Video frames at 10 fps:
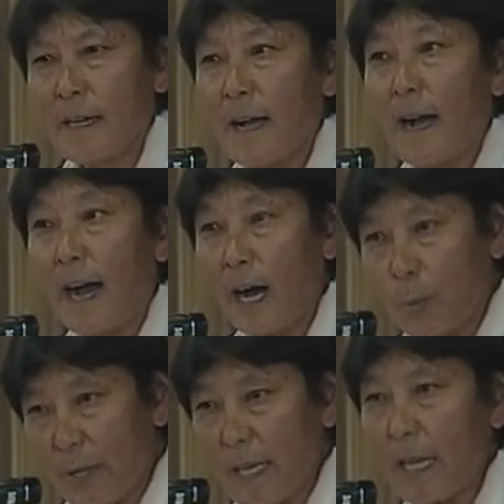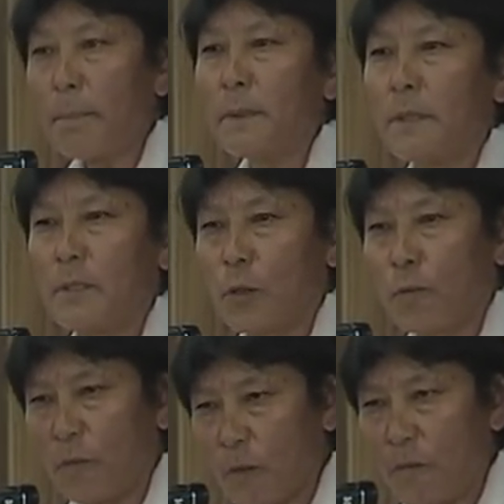Are we able to
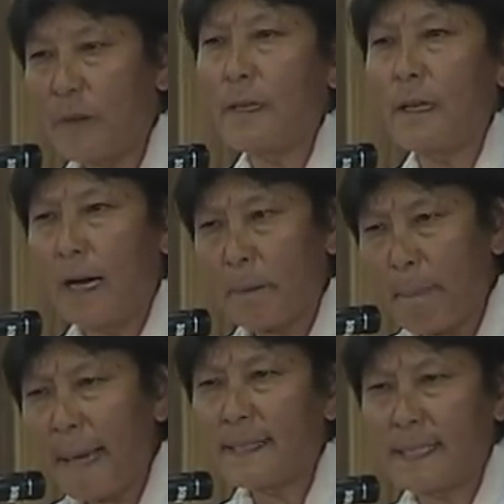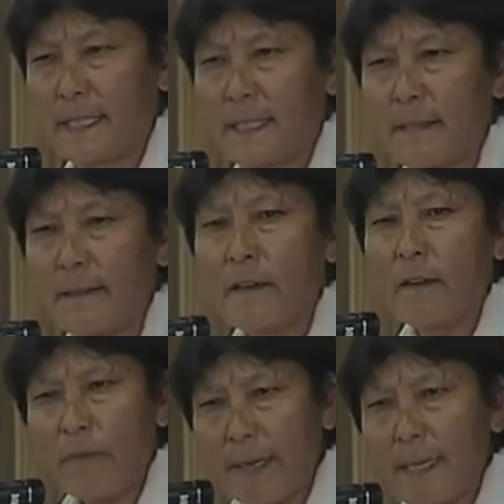fulfill our mandate,
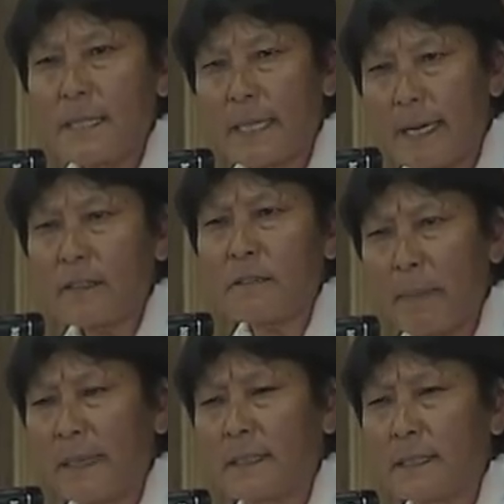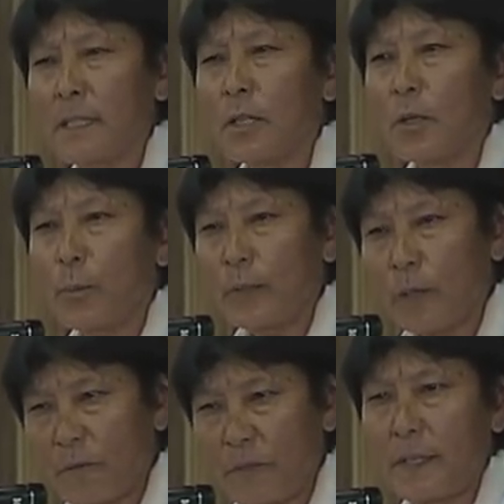very sacred mandate, without
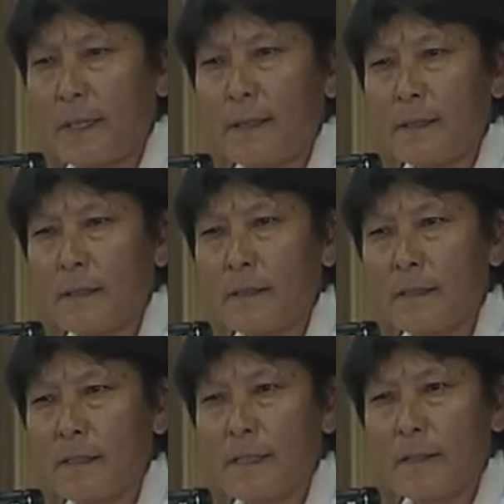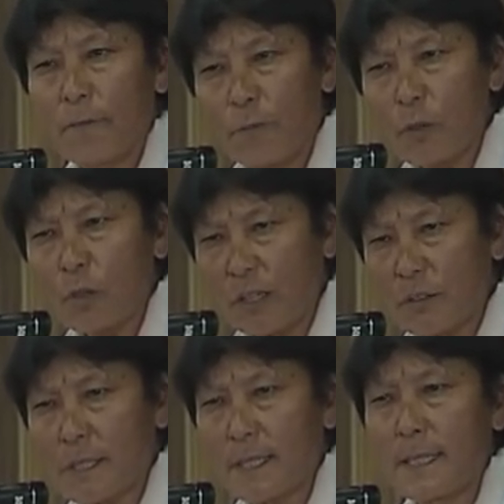fear, full
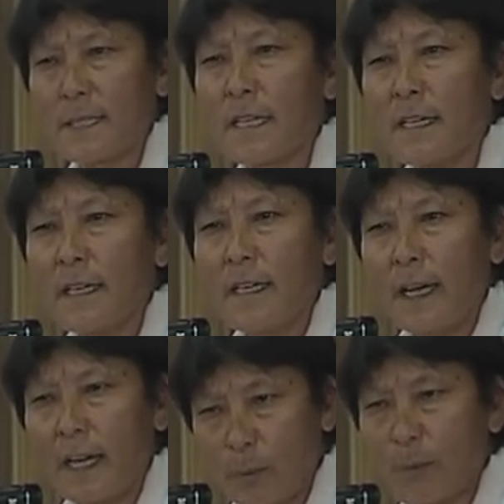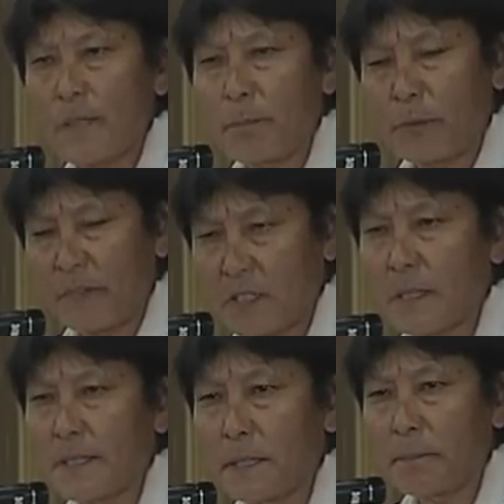consciousness, and with total
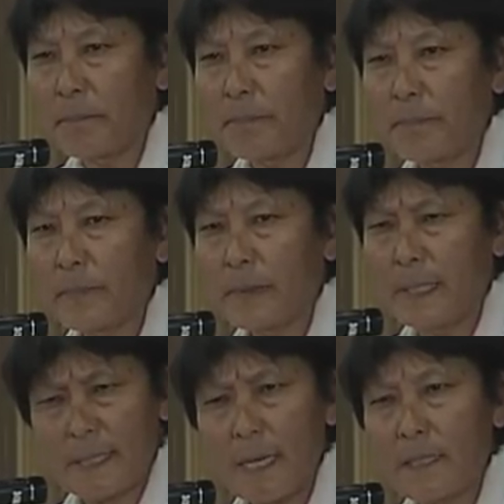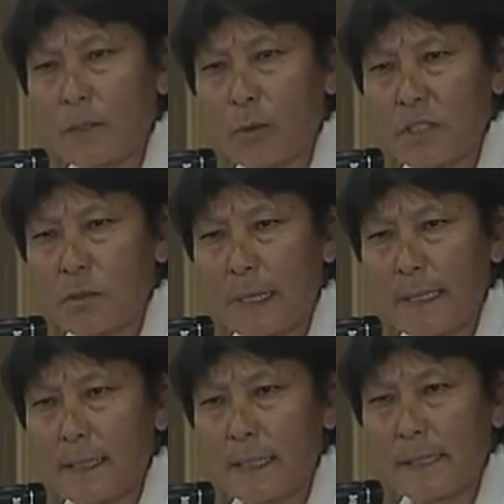professionalism? Let's ask that question to
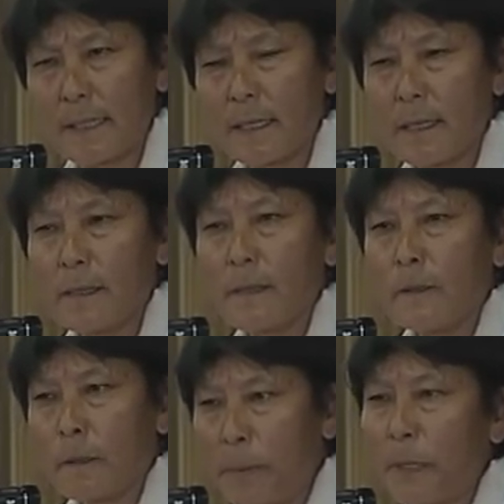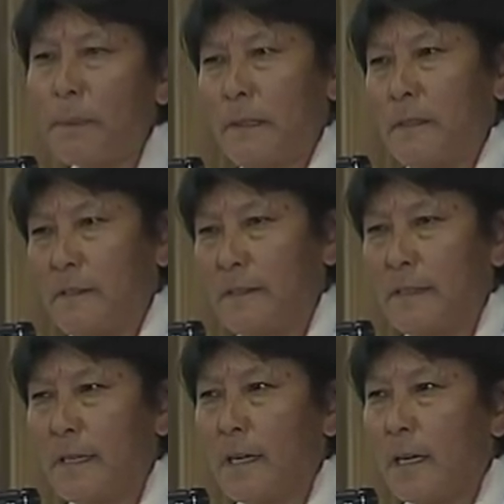ourselves. The people.
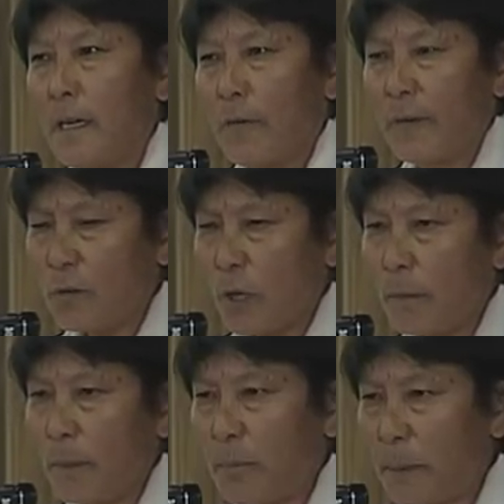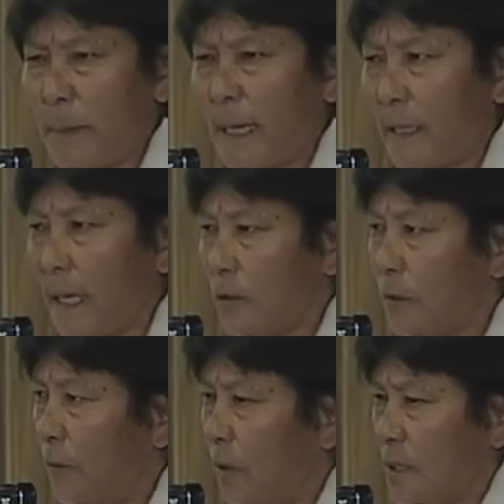When you talk about people, I'd like to
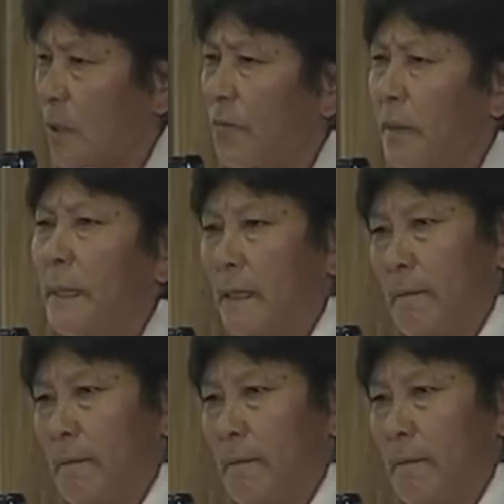focus on women.